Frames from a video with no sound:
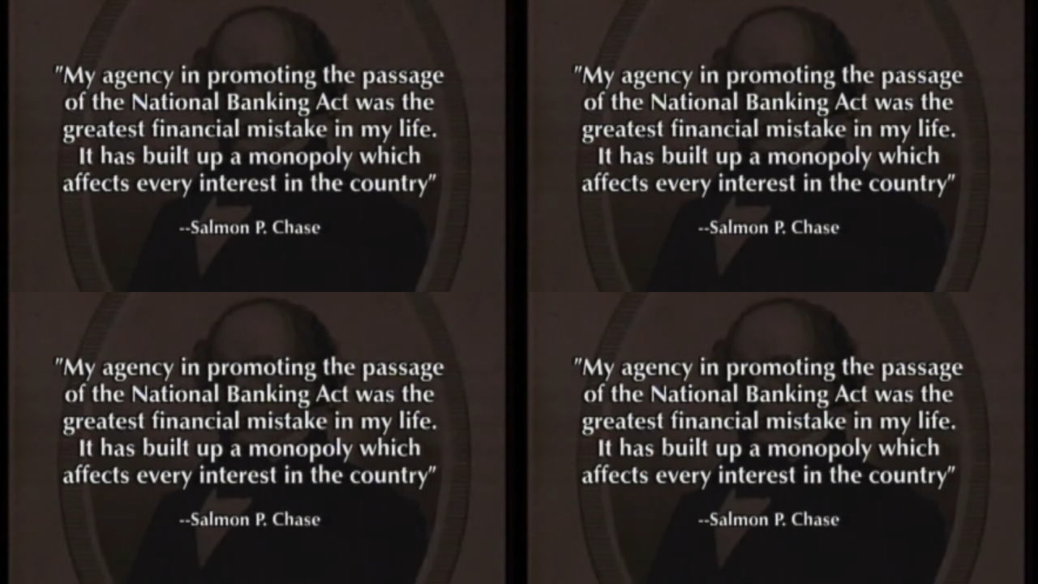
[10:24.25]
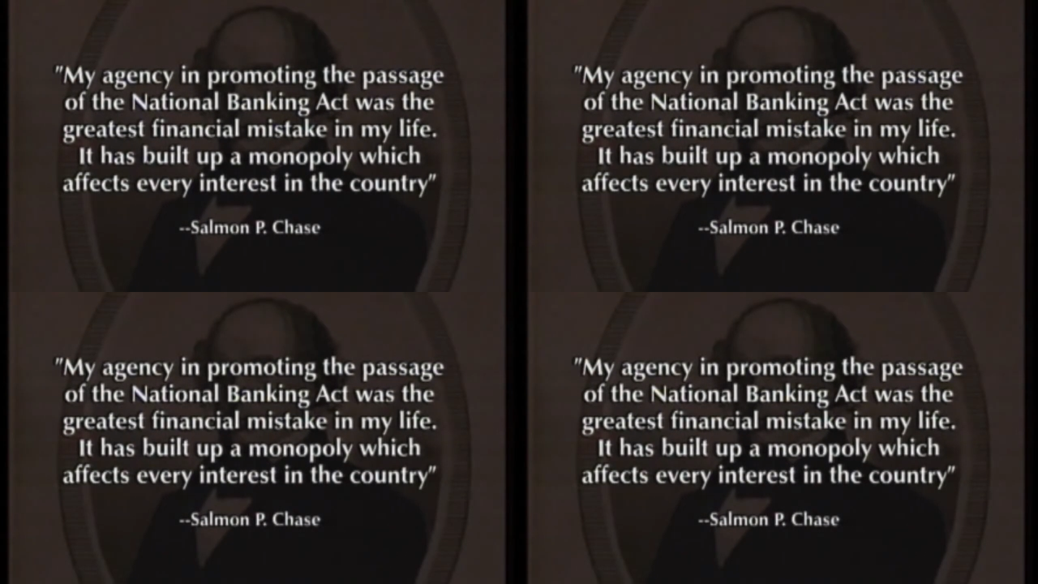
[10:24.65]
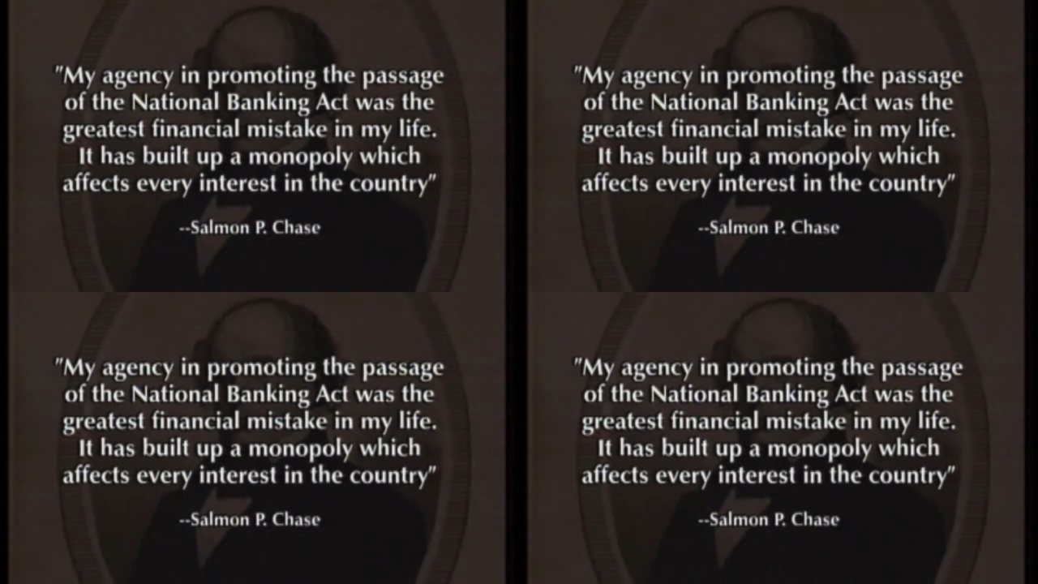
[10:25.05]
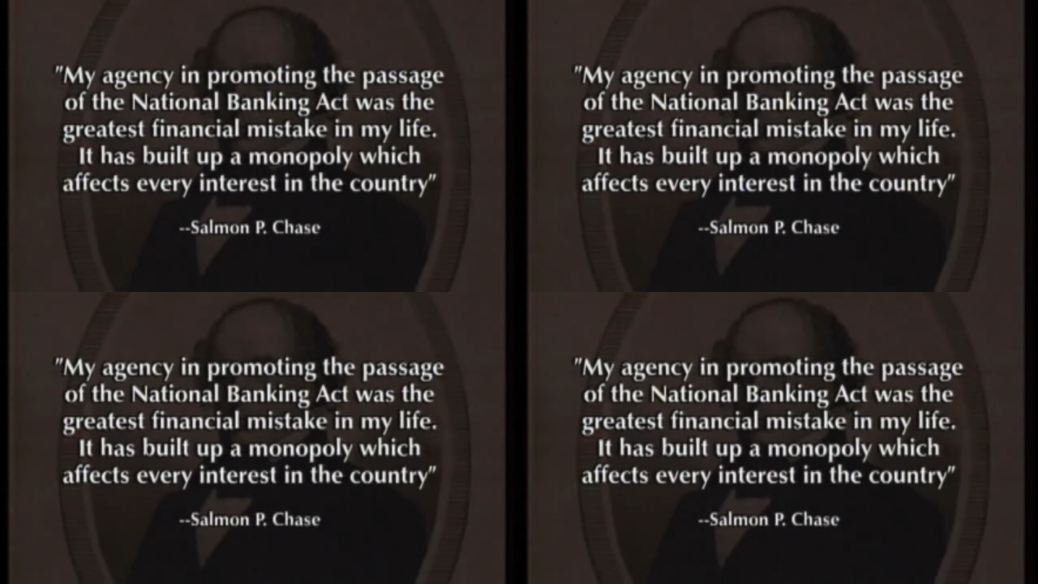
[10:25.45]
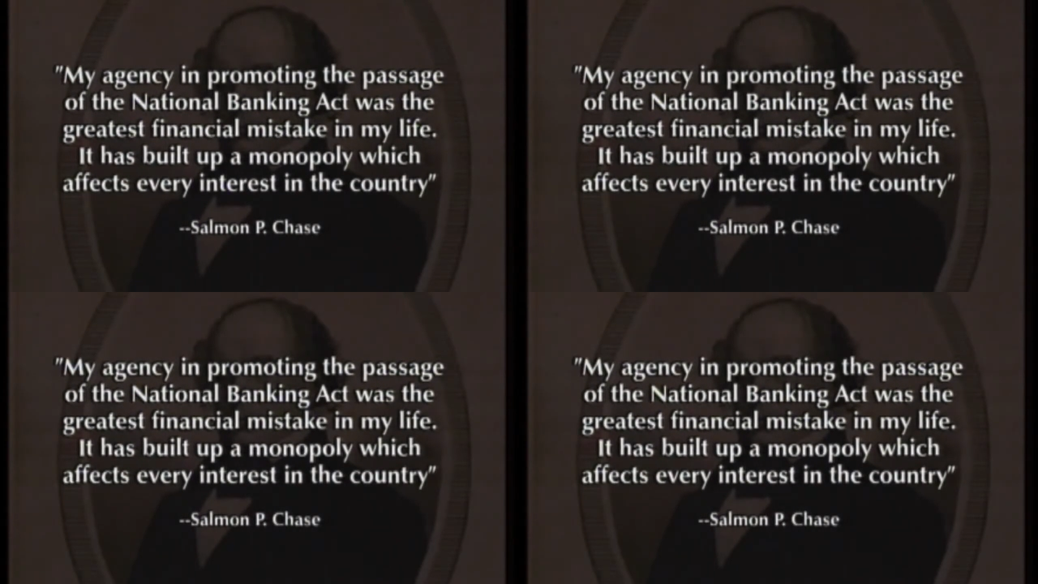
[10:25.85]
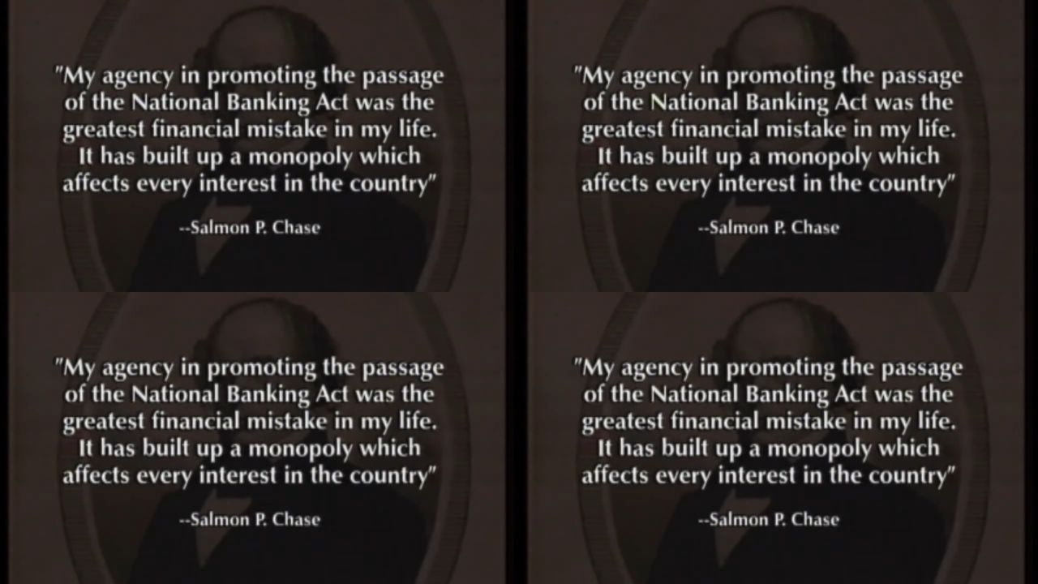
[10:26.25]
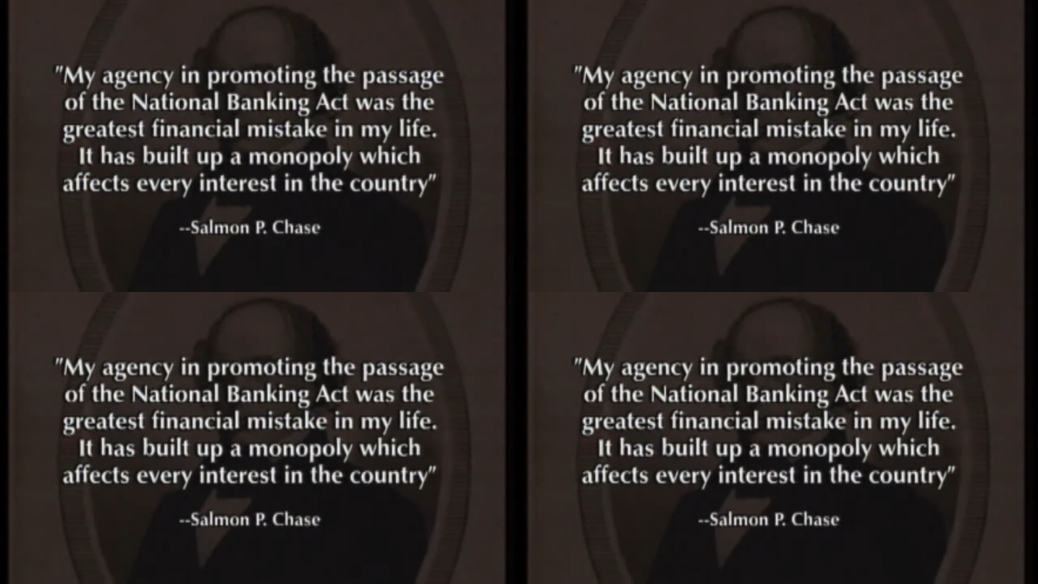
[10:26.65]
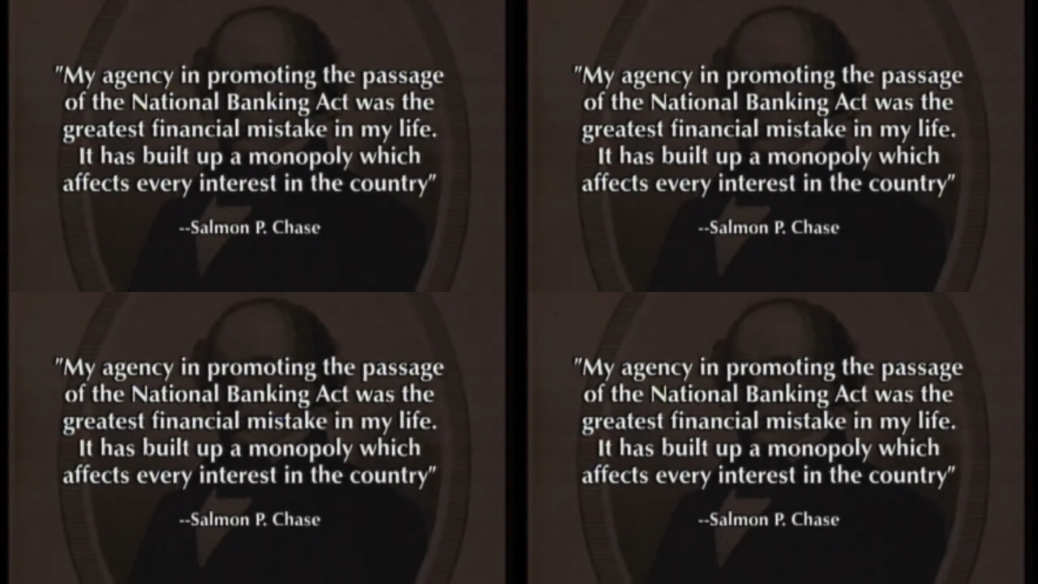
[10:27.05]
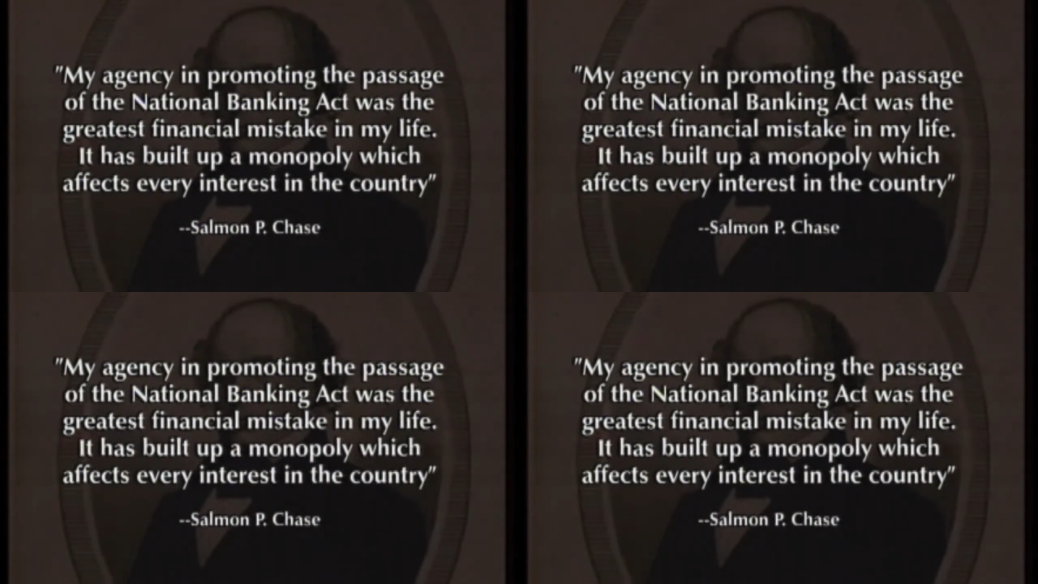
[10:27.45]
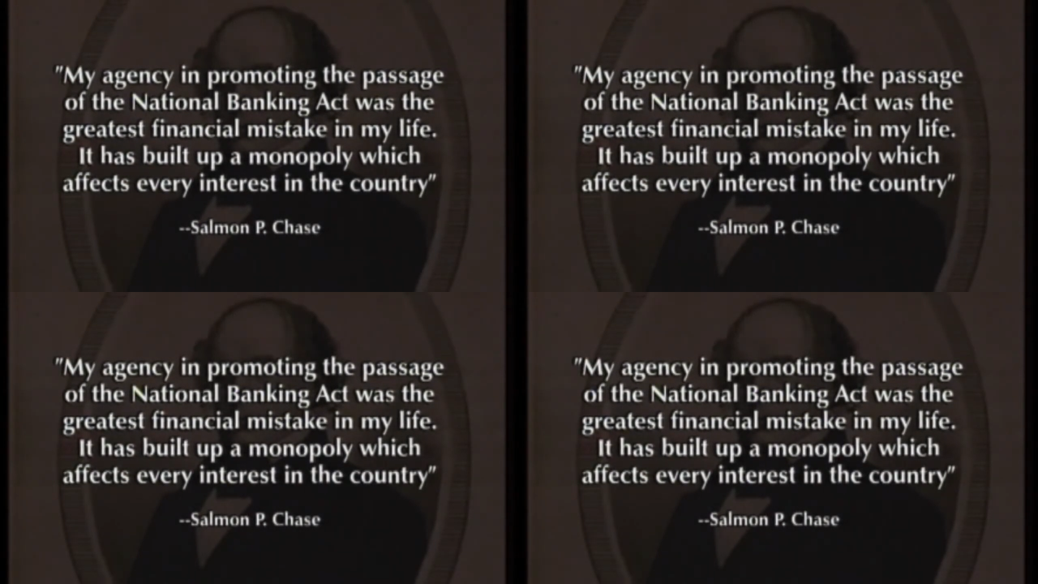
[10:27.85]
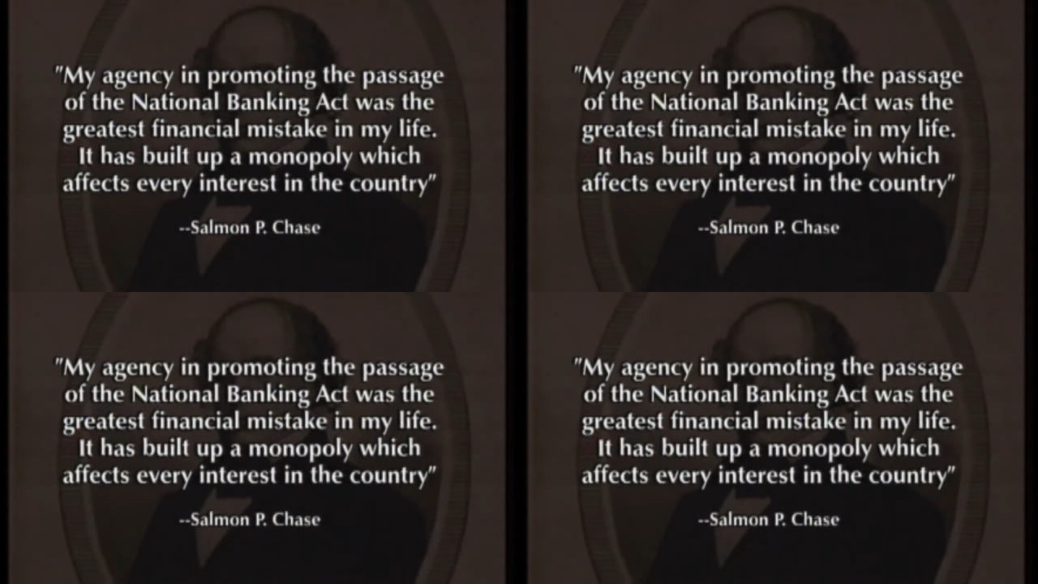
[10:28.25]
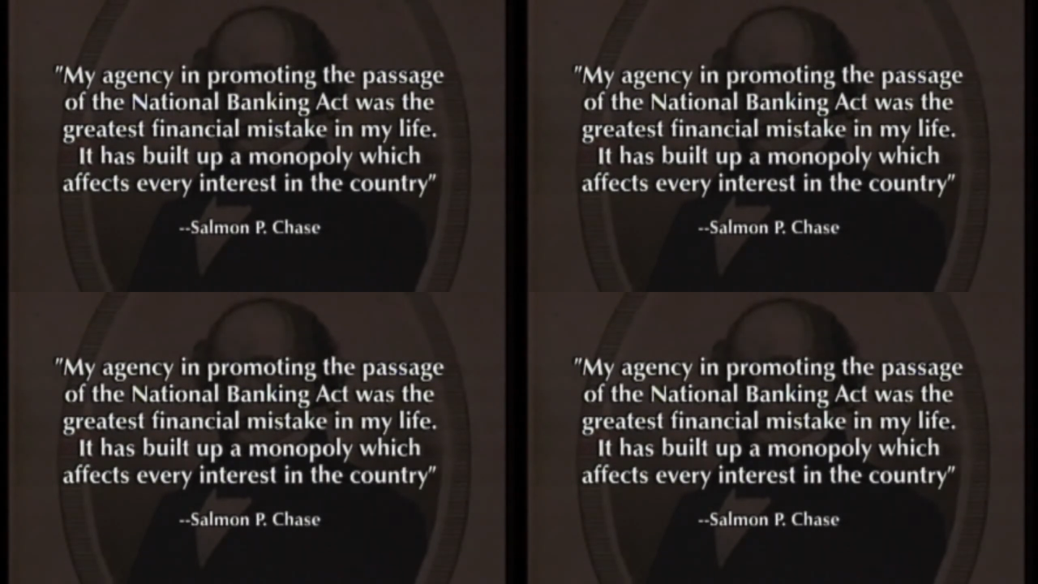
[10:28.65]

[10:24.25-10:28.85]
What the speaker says: Nobody's mouth can be seen.